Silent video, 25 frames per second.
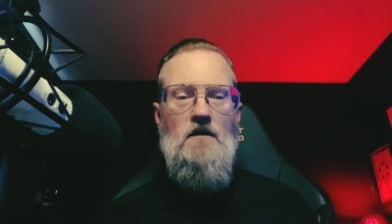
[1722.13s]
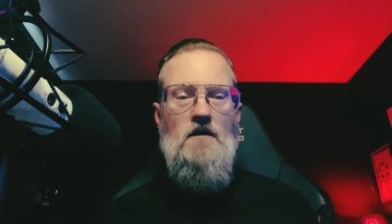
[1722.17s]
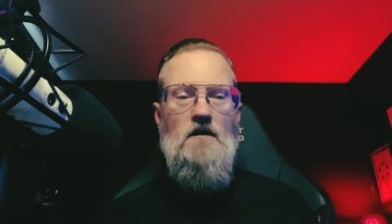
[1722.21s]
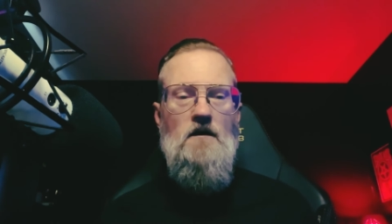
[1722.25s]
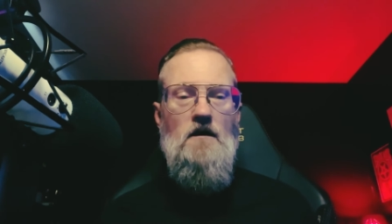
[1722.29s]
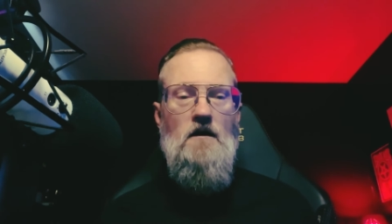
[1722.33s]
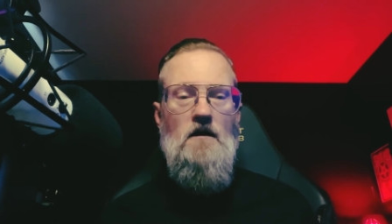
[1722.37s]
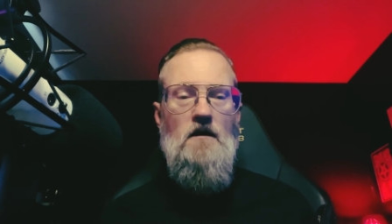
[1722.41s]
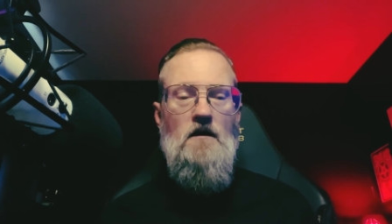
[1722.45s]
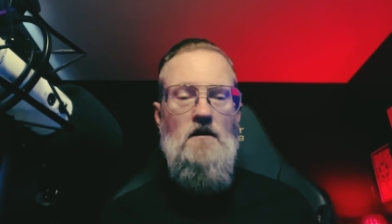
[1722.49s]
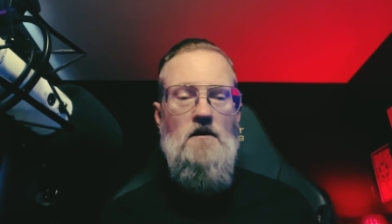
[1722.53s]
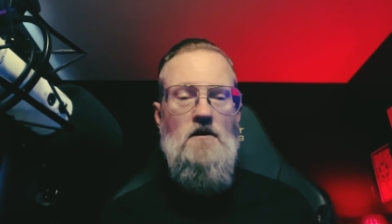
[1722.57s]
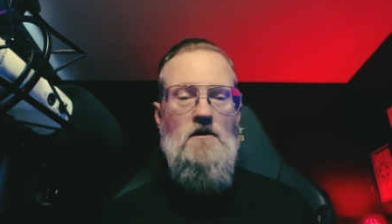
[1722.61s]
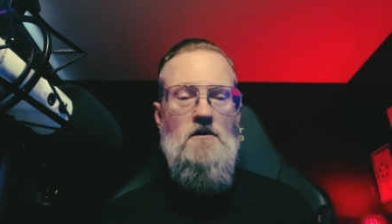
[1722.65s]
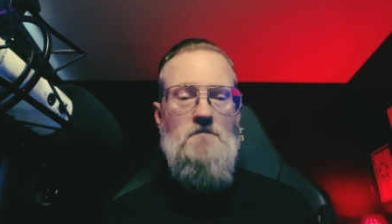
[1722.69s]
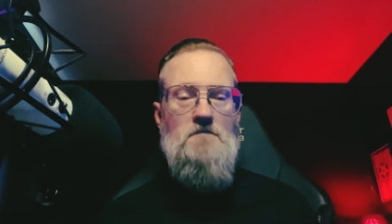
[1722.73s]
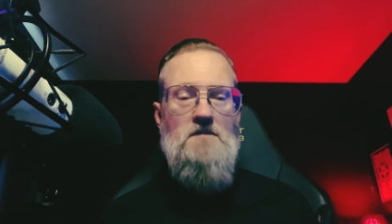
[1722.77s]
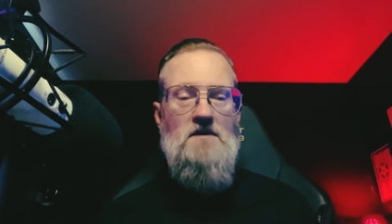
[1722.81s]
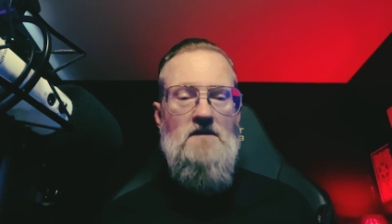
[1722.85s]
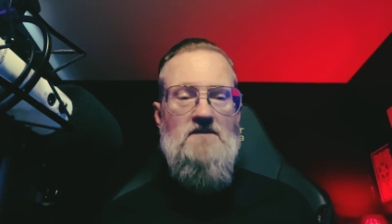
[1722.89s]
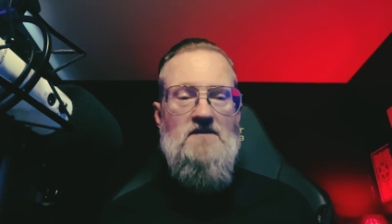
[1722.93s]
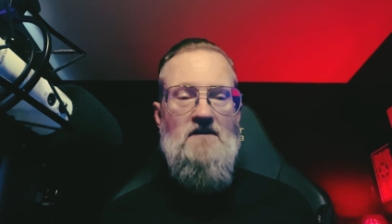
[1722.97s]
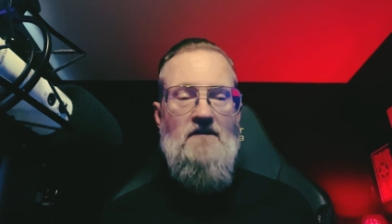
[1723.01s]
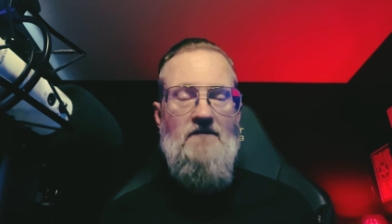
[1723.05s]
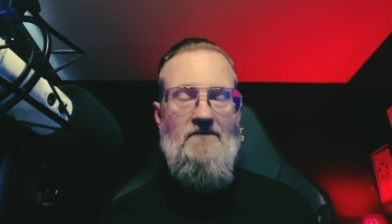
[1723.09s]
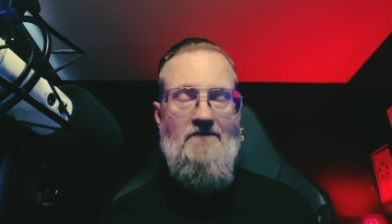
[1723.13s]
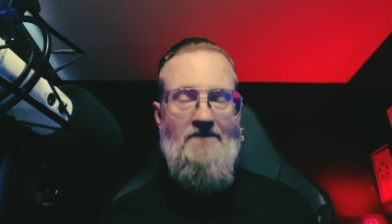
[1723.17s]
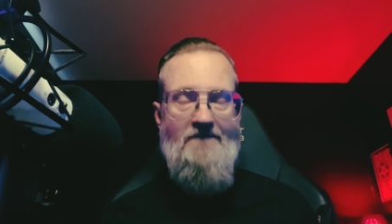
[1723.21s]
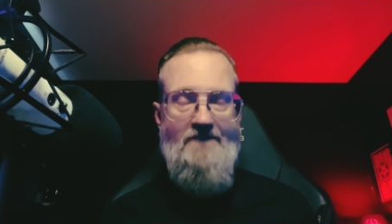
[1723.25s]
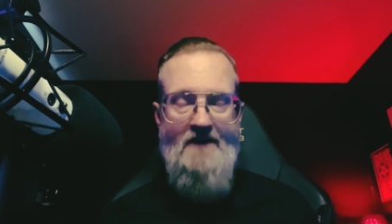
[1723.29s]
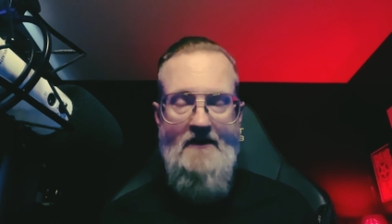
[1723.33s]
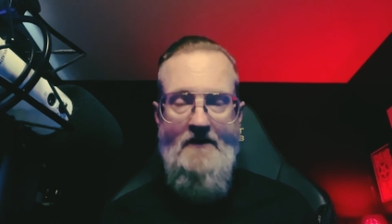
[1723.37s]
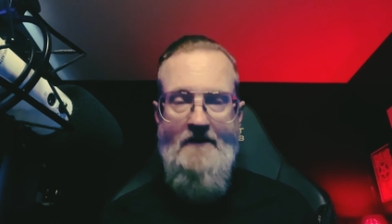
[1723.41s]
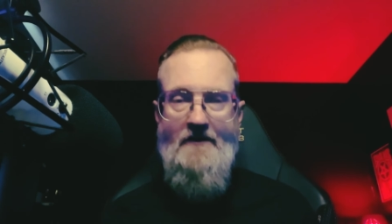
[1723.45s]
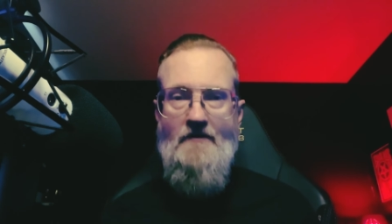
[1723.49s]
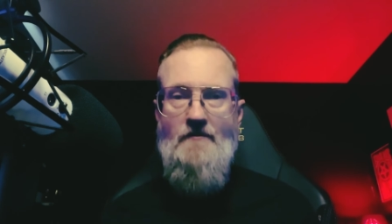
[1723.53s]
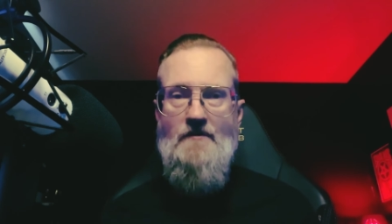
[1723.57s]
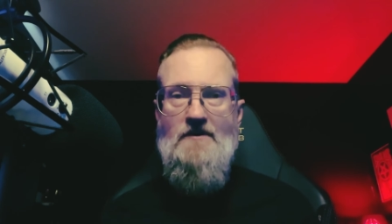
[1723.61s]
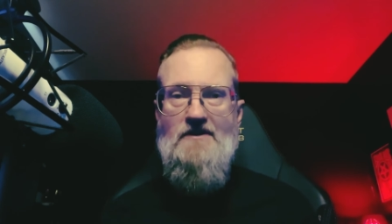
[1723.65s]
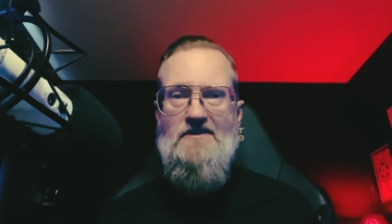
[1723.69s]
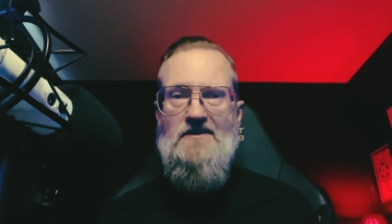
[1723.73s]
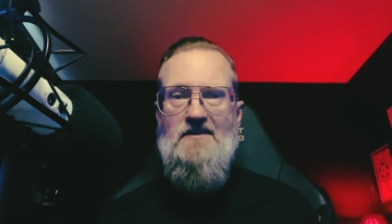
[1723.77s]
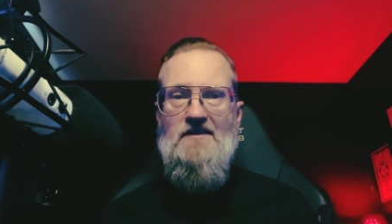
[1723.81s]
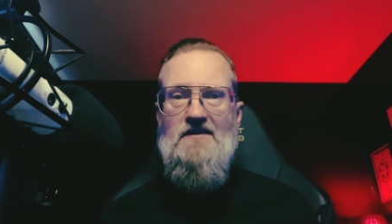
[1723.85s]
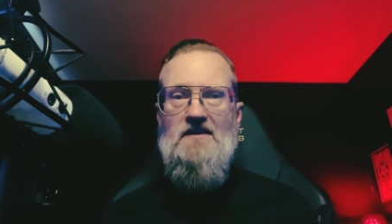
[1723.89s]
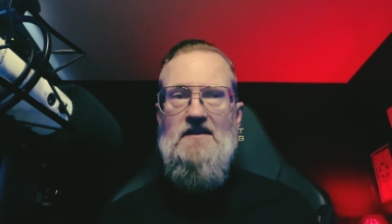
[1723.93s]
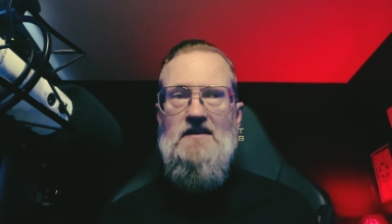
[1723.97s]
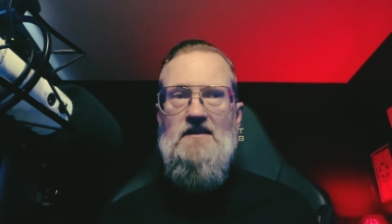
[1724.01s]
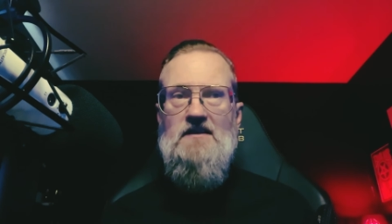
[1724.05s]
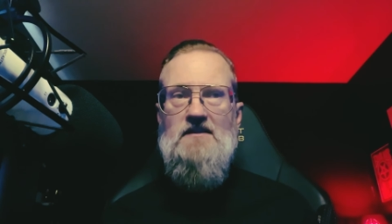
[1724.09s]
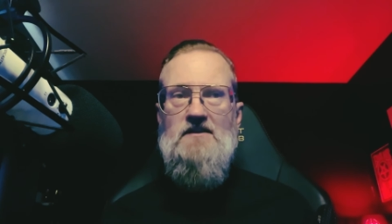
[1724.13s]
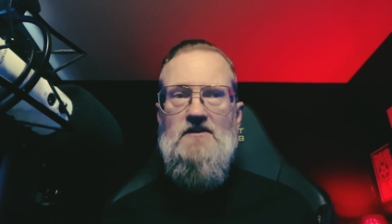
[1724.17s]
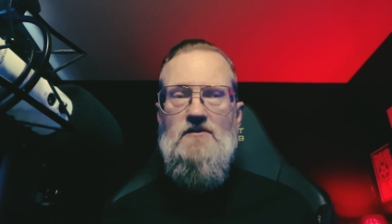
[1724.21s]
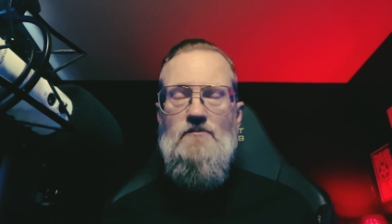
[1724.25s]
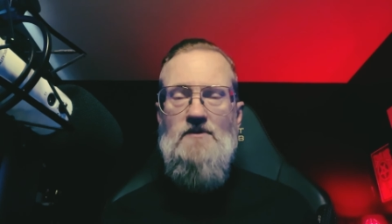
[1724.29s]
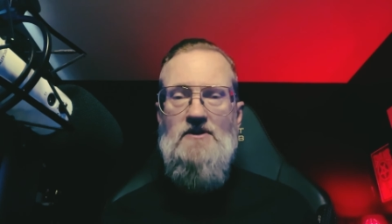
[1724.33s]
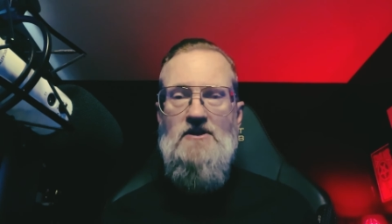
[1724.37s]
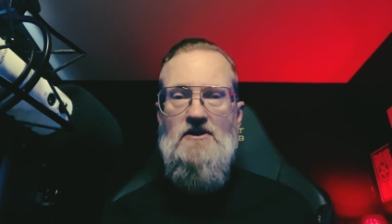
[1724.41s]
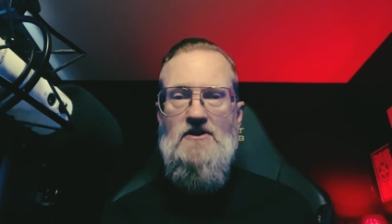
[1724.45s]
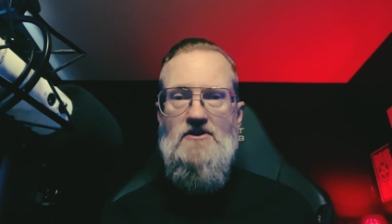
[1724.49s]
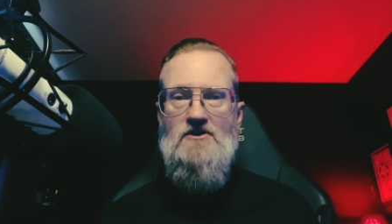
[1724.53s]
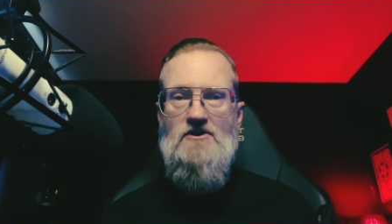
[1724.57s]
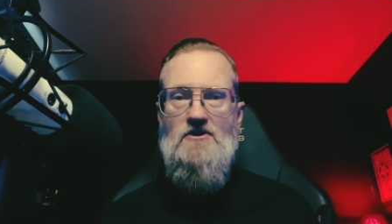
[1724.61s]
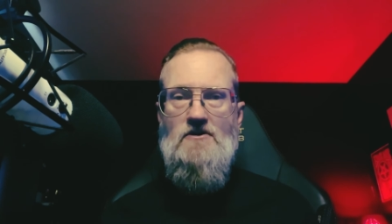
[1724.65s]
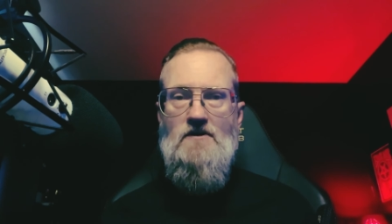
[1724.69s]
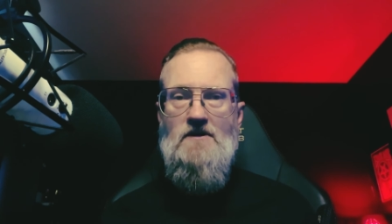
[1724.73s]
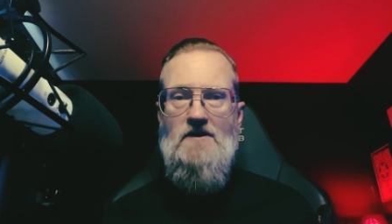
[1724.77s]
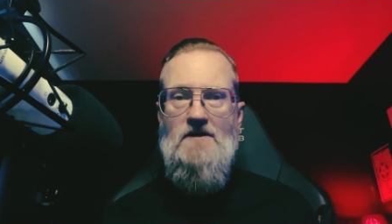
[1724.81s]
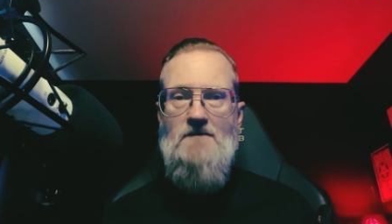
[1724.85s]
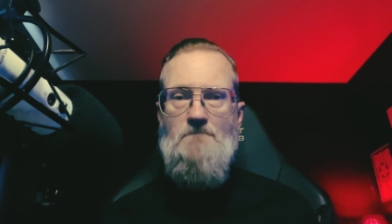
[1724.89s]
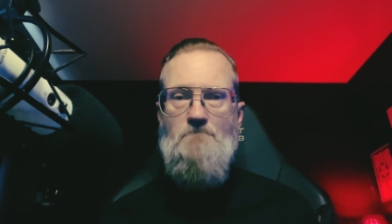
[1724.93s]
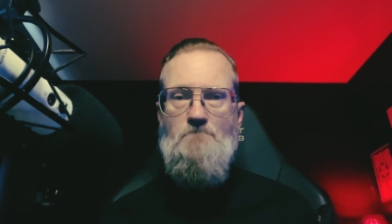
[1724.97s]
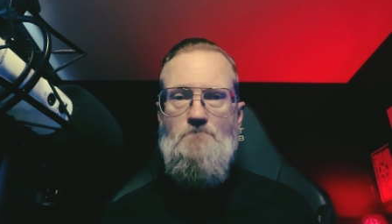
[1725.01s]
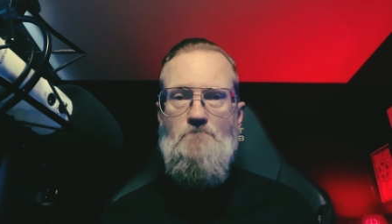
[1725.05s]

Um, it's a very recent thing in human history.